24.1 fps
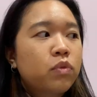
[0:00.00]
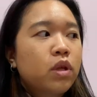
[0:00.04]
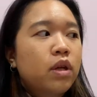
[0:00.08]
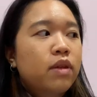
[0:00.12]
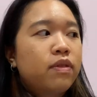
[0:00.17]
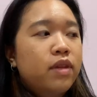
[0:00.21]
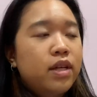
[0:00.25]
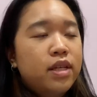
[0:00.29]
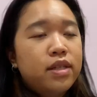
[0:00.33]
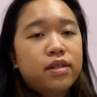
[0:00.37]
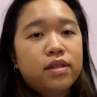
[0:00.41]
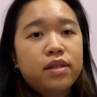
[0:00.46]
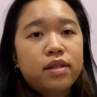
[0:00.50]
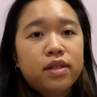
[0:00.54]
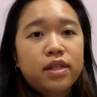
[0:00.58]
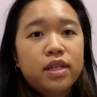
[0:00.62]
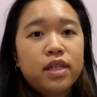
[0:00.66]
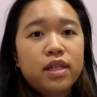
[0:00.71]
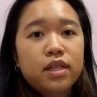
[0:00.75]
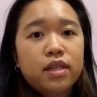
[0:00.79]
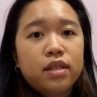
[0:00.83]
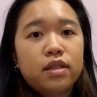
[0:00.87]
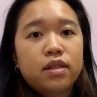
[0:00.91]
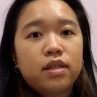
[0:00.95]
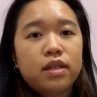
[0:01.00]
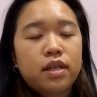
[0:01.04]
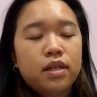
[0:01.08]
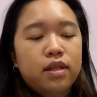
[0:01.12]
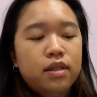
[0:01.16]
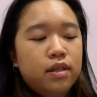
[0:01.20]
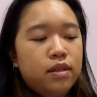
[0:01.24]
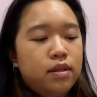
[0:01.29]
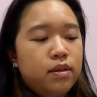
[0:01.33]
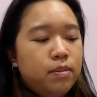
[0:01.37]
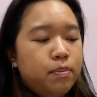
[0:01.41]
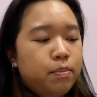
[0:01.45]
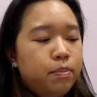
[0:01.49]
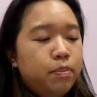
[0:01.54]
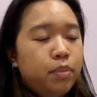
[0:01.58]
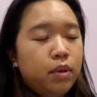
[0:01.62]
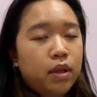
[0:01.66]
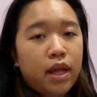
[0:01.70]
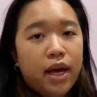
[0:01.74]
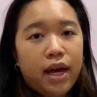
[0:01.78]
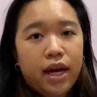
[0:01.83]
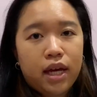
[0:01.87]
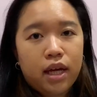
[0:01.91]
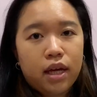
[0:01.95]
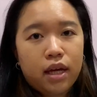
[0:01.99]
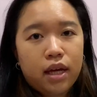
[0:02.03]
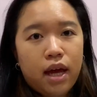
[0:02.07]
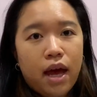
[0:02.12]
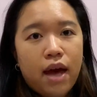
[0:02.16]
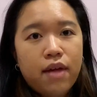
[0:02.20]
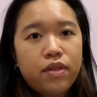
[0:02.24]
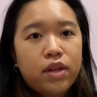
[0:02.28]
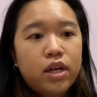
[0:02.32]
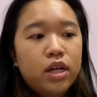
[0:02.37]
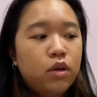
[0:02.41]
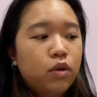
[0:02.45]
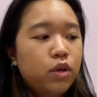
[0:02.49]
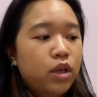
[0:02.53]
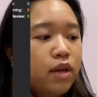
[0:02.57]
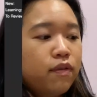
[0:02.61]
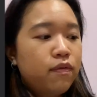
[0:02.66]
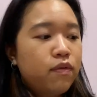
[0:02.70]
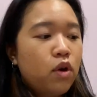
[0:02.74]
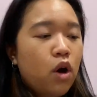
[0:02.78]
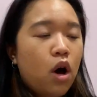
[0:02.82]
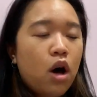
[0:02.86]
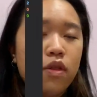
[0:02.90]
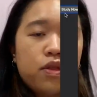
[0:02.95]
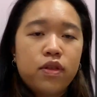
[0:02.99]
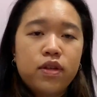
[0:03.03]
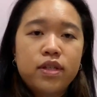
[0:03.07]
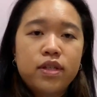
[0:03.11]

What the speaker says: this disease is blank, and then it'll give you all the